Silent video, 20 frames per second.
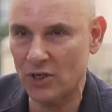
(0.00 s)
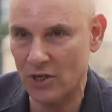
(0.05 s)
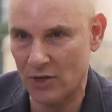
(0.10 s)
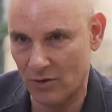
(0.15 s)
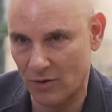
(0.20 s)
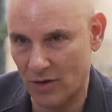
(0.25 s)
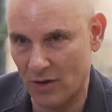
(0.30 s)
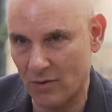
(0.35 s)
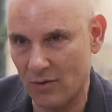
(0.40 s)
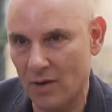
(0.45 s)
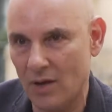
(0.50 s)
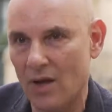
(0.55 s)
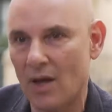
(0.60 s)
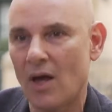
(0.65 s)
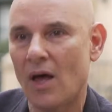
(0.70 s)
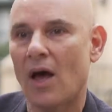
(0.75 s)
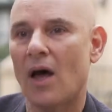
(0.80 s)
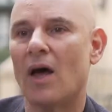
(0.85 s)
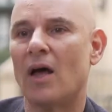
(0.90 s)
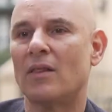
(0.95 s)
Hero.
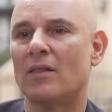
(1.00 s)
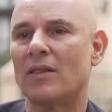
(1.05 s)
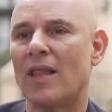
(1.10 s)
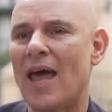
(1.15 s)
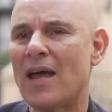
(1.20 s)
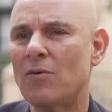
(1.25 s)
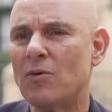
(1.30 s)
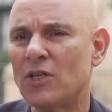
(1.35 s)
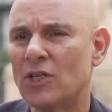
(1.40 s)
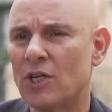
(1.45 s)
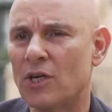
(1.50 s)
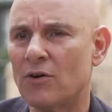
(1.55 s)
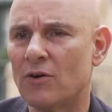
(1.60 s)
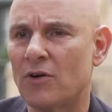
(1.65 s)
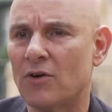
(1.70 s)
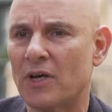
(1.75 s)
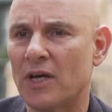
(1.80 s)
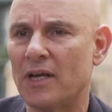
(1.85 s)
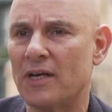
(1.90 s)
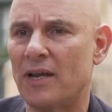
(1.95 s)
Language
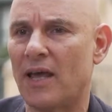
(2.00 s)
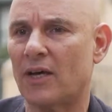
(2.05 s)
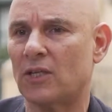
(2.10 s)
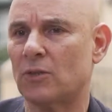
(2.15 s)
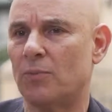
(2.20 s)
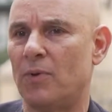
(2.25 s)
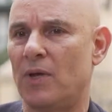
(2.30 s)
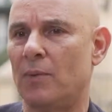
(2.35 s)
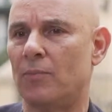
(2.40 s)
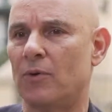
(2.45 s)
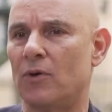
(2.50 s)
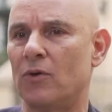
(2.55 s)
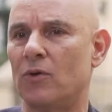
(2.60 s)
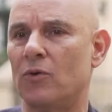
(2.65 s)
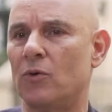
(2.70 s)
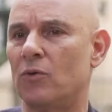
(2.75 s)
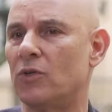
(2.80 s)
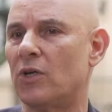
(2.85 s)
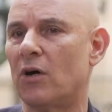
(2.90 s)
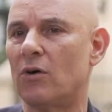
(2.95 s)
Hero connects people
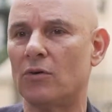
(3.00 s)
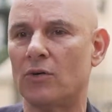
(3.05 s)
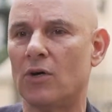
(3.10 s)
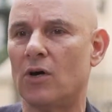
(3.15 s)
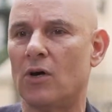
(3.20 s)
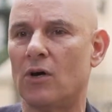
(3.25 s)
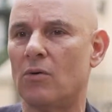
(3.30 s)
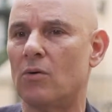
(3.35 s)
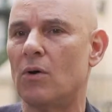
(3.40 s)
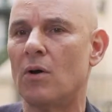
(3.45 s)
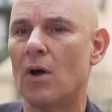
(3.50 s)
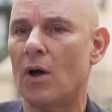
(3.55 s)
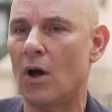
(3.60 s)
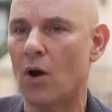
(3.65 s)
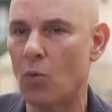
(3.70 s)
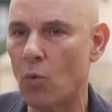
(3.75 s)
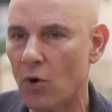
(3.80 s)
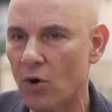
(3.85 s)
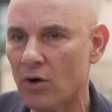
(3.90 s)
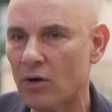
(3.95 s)
who don't know
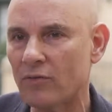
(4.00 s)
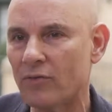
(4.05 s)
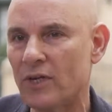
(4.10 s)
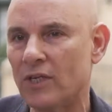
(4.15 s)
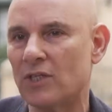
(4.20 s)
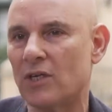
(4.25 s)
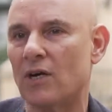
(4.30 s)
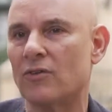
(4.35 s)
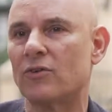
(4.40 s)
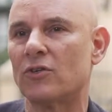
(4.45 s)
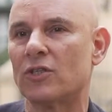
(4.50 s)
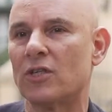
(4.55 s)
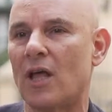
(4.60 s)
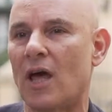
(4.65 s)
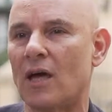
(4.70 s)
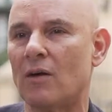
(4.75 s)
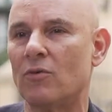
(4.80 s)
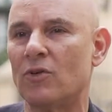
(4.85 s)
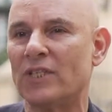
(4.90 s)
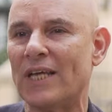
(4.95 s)
a word of each other's
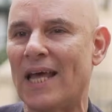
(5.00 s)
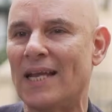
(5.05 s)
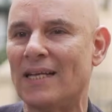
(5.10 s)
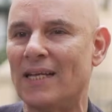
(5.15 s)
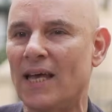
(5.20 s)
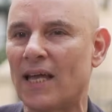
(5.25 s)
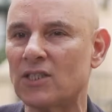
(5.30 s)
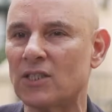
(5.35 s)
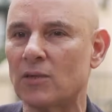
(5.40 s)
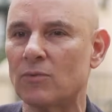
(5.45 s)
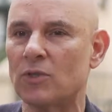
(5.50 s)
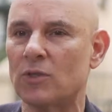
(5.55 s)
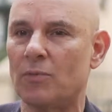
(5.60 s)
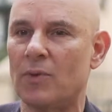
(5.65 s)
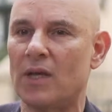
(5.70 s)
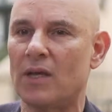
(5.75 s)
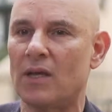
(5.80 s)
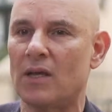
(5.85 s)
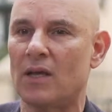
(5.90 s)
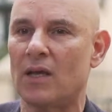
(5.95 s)
language and gets them
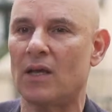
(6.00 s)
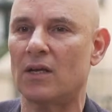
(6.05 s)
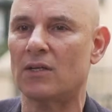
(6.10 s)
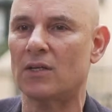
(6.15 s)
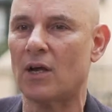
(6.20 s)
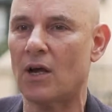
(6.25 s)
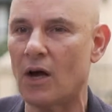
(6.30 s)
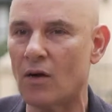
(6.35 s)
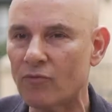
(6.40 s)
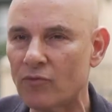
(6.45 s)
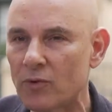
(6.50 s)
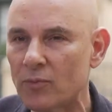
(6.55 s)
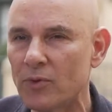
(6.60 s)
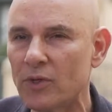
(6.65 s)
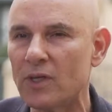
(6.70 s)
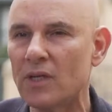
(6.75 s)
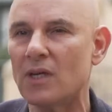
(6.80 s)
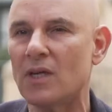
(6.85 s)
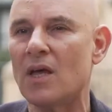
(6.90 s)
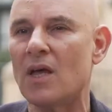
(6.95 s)
speaking it
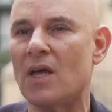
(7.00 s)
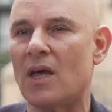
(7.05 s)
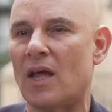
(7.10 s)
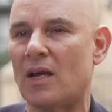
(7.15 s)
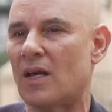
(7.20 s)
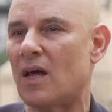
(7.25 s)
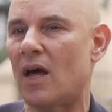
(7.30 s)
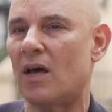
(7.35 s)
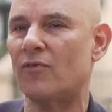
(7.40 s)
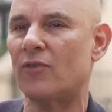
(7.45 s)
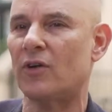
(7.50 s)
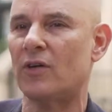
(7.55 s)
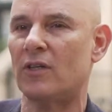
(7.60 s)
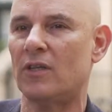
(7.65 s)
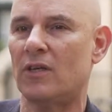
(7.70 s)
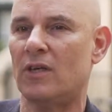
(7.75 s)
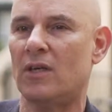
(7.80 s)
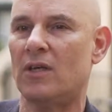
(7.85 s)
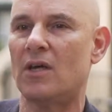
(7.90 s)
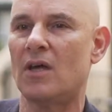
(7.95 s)
comfortably and
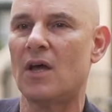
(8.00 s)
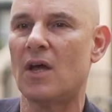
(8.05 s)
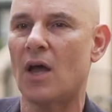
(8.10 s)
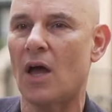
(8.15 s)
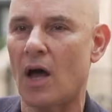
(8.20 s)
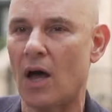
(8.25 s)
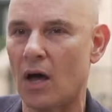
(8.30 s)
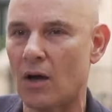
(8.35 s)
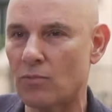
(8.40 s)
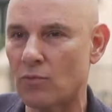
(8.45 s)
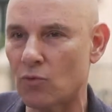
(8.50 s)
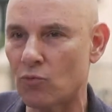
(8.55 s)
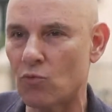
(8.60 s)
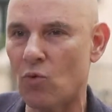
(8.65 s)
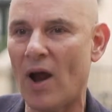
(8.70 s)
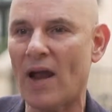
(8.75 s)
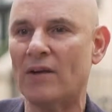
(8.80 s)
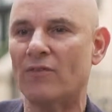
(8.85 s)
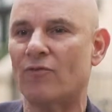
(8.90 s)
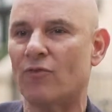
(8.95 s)
confidently
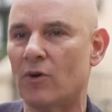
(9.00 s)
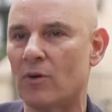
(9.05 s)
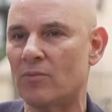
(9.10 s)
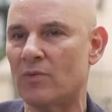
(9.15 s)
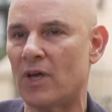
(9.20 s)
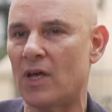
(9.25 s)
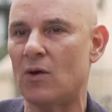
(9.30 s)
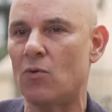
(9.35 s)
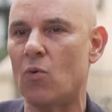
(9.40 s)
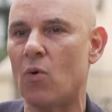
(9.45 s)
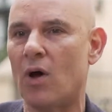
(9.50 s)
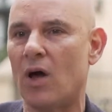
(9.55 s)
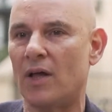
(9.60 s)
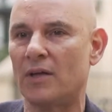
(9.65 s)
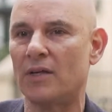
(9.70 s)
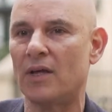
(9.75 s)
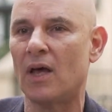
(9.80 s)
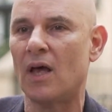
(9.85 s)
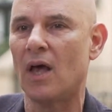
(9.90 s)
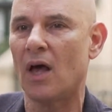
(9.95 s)
right from day
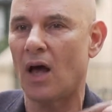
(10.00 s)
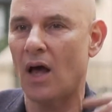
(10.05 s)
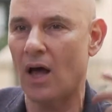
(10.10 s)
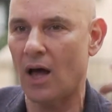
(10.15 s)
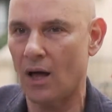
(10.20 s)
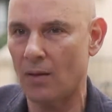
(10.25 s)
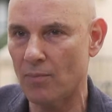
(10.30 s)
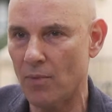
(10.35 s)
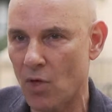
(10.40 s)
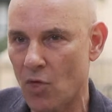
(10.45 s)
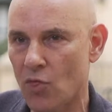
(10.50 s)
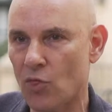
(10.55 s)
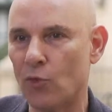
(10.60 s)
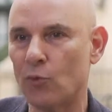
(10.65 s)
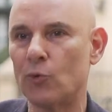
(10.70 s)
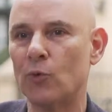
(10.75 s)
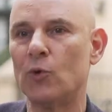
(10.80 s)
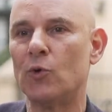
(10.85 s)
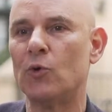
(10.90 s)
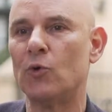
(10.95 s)
one
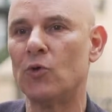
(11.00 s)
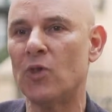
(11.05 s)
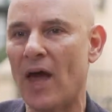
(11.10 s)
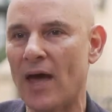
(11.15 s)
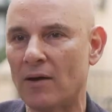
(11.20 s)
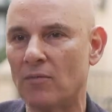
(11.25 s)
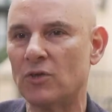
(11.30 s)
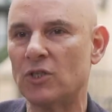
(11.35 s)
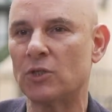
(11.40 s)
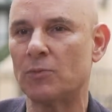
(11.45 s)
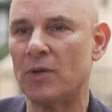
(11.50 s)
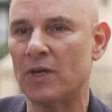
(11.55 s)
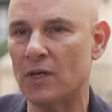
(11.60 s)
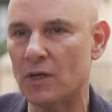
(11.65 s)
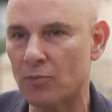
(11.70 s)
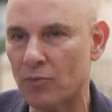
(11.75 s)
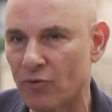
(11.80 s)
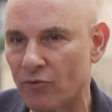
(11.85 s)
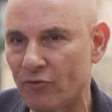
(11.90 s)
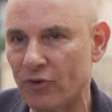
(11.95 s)
through language
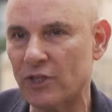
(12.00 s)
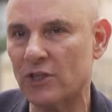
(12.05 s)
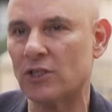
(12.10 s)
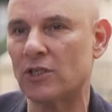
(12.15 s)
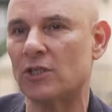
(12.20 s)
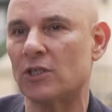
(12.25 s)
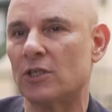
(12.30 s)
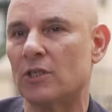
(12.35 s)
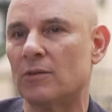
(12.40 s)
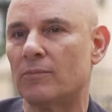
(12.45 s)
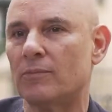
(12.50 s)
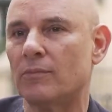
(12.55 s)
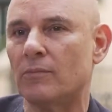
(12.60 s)
speaking proficiency.